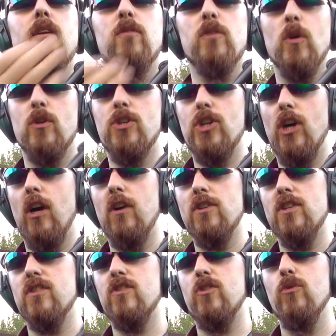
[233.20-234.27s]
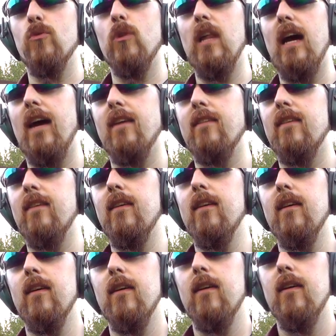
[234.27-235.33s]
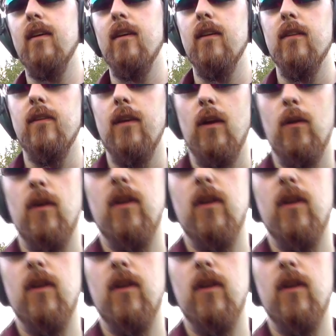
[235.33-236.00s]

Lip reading: if your charge is too light, there